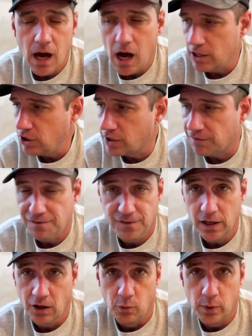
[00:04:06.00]
You could
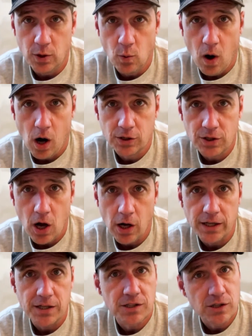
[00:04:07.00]
feel it when you walked on
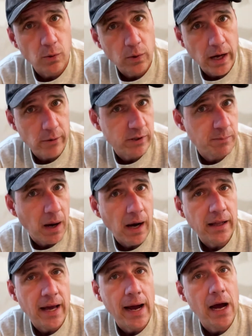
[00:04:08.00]
it. So when I was buying
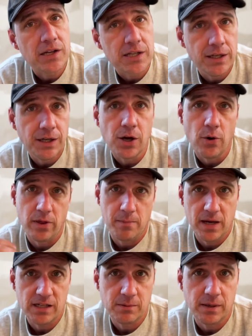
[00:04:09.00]
the house, I did go in the
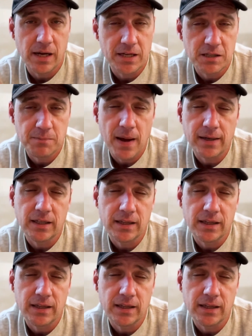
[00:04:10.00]
basement and I inspected